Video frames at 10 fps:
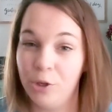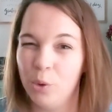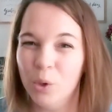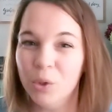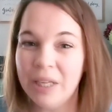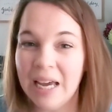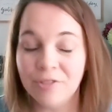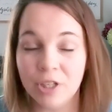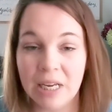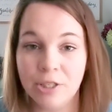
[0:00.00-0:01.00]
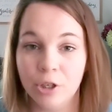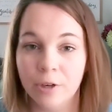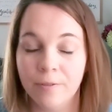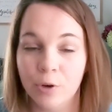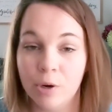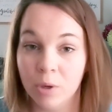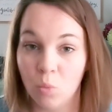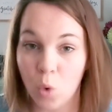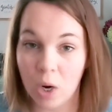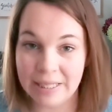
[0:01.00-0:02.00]
You only have to enter your phone number
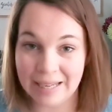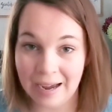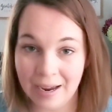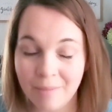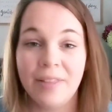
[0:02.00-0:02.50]
1 time.